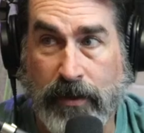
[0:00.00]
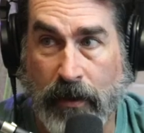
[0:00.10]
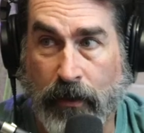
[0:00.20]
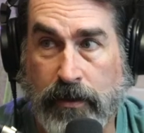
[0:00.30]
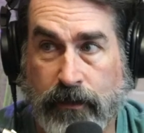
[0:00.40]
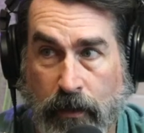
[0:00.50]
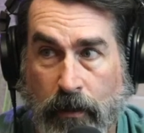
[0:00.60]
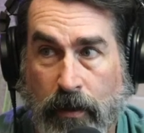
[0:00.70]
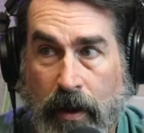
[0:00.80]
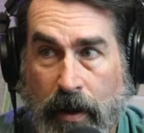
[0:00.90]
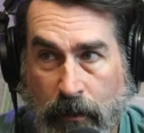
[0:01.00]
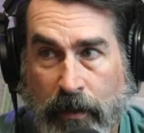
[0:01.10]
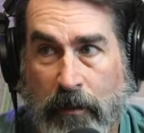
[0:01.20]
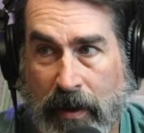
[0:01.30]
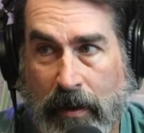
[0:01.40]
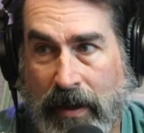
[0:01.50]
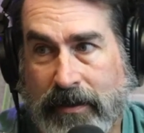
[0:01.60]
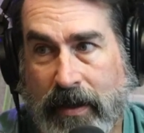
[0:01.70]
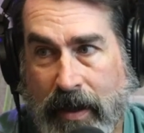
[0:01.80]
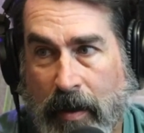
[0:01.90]
on those for a while. When the Big
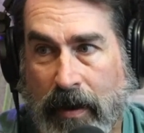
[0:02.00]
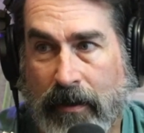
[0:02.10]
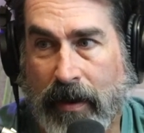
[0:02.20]
Lebowski came out.